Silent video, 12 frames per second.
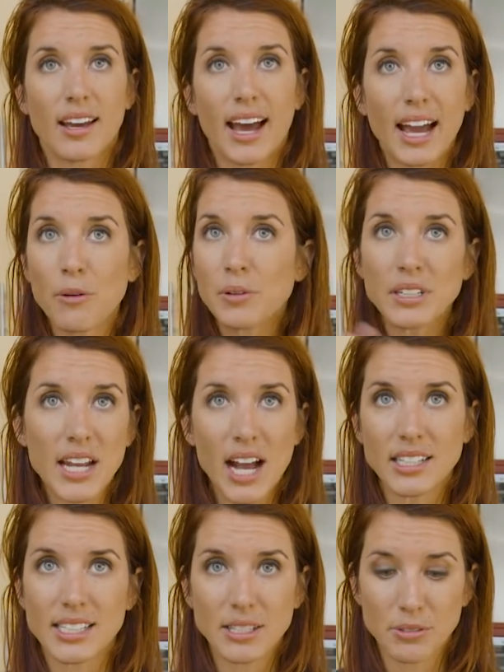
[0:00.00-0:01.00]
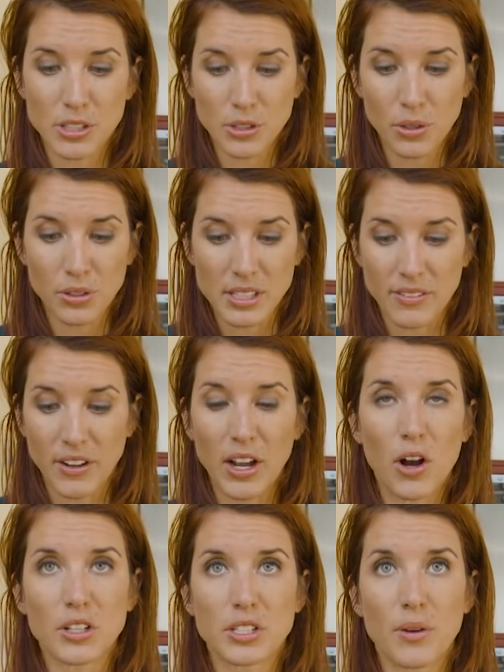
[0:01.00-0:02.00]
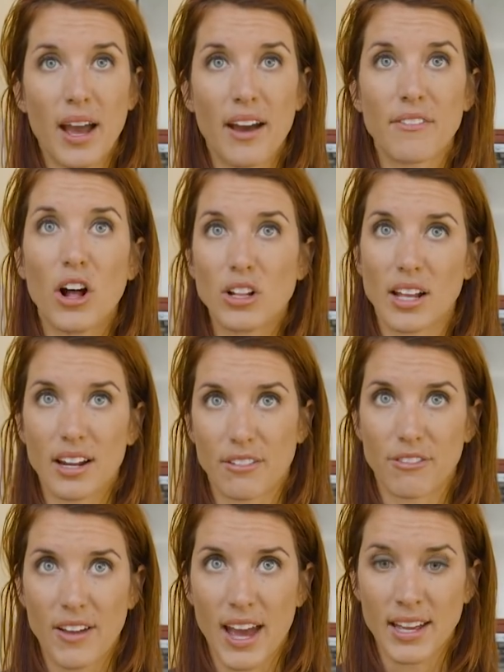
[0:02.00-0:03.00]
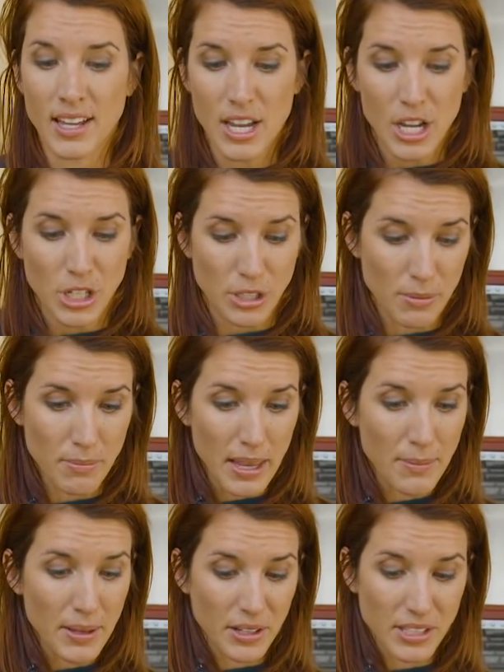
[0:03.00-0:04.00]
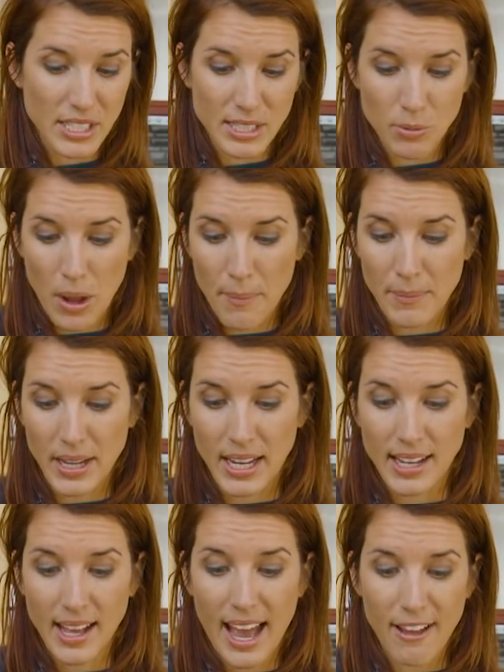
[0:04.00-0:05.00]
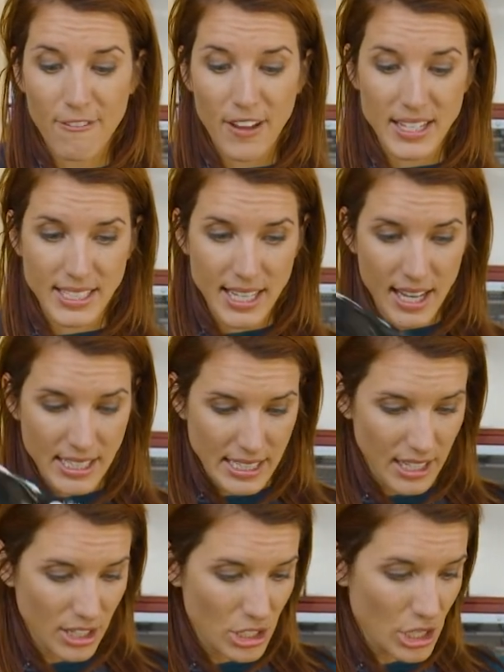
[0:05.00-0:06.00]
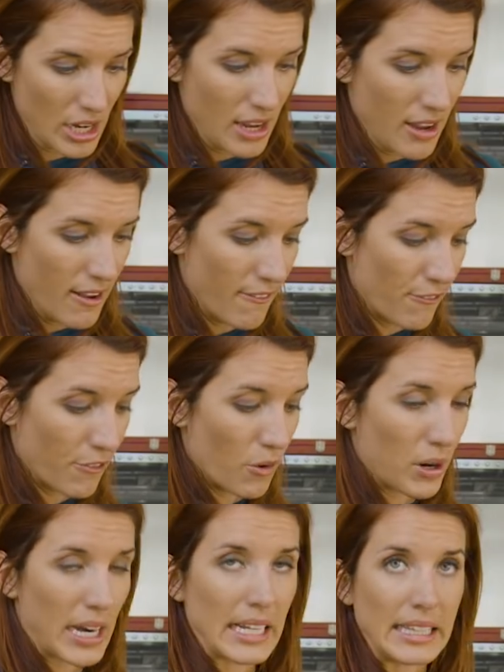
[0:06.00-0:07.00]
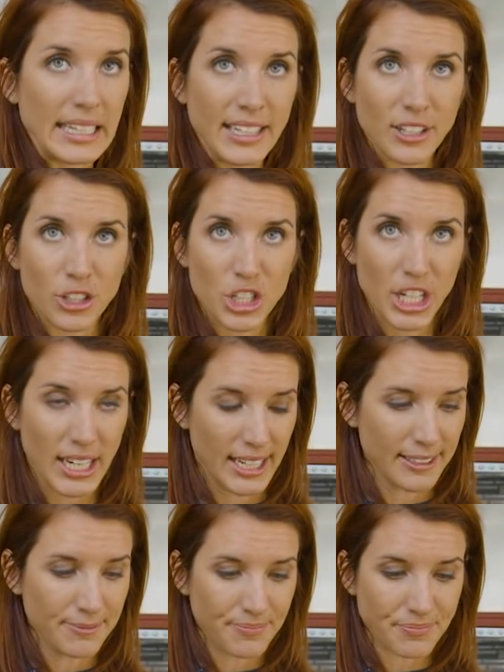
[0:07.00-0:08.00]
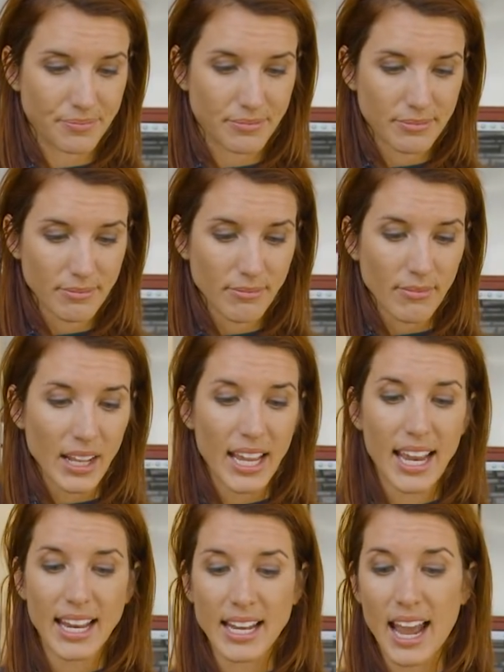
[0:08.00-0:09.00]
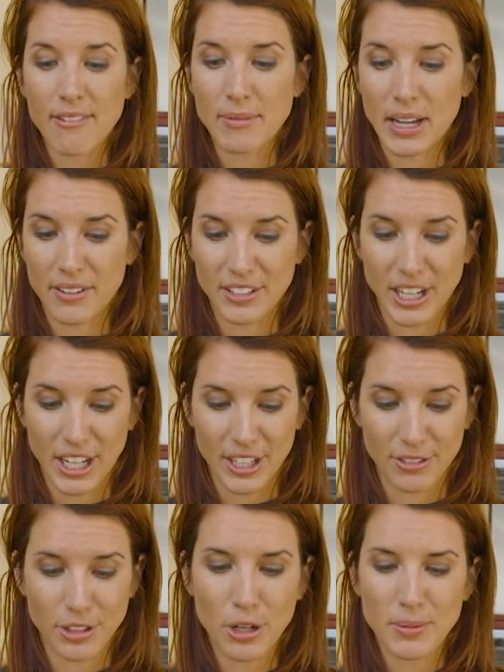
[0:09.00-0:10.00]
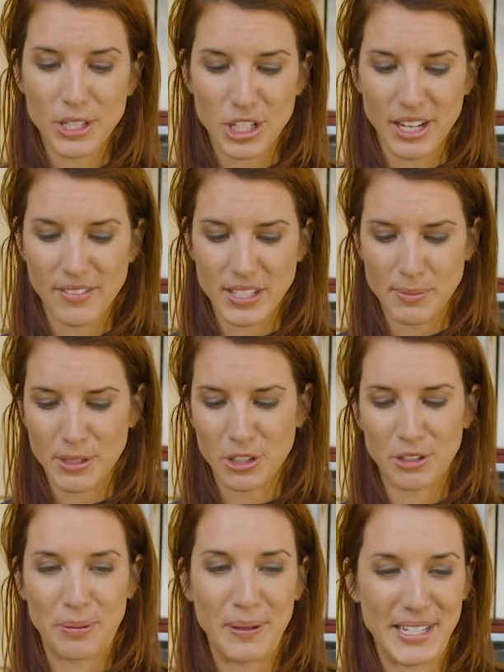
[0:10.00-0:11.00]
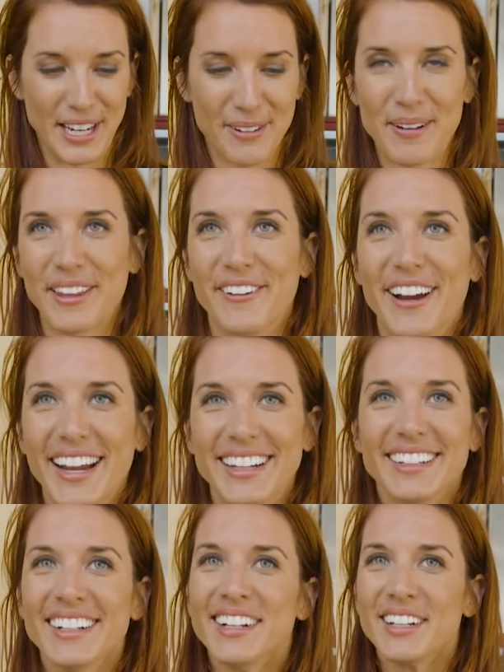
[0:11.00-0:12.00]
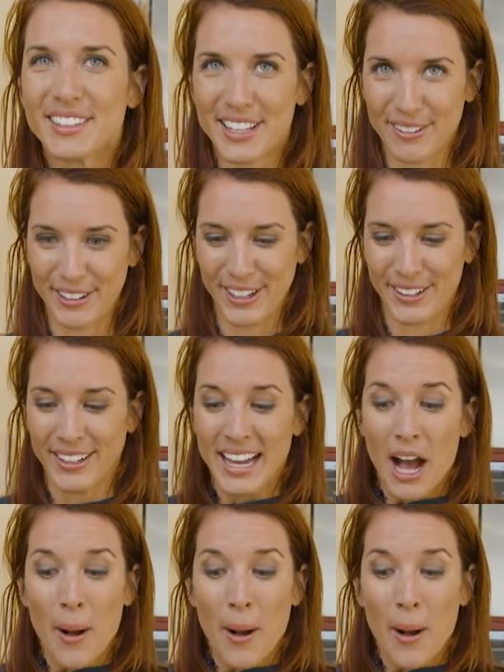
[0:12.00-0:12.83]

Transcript: I will not see results if I also have a lot of fat. So maybe I'll swap my high-fat sausage for a leaner chicken and have my avocado. Nobody should have this much sweet potato, by the way. There we go.